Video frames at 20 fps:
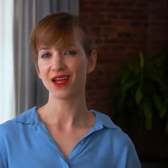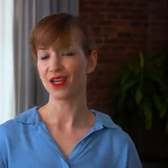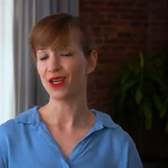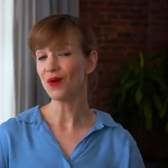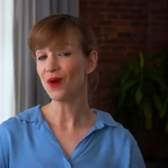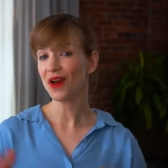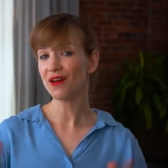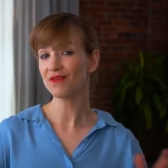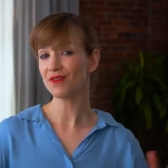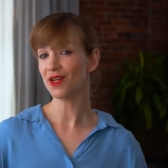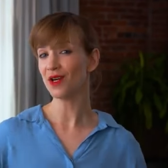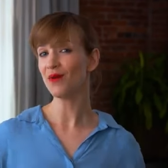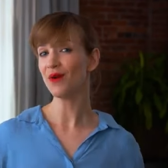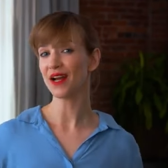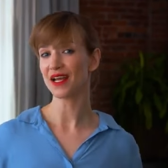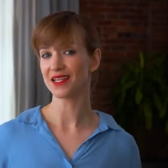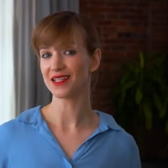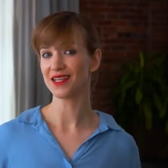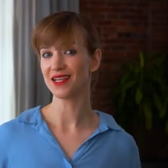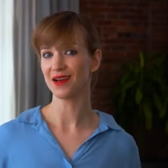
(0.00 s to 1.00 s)
you have
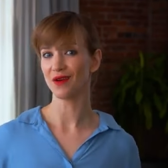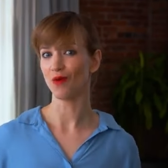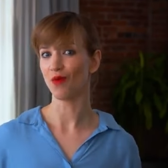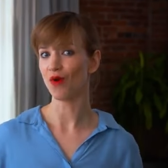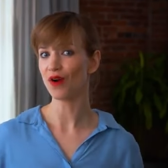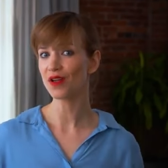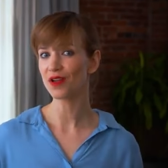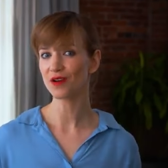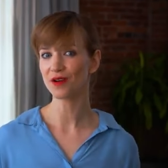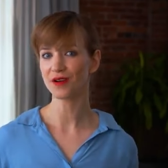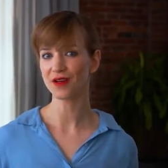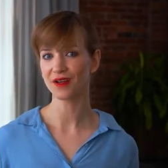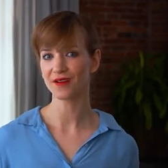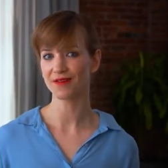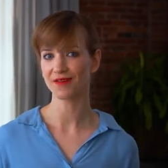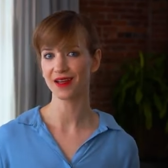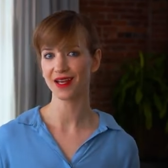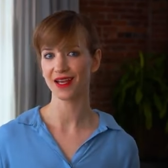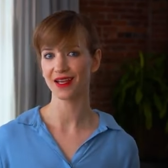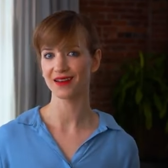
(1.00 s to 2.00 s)
no idea what you're going
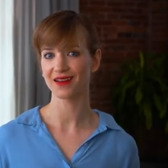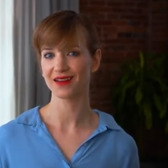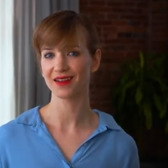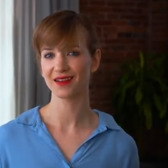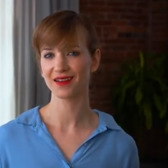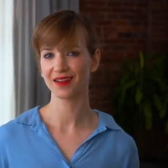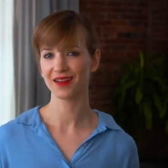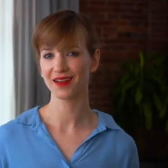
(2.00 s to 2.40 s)
to find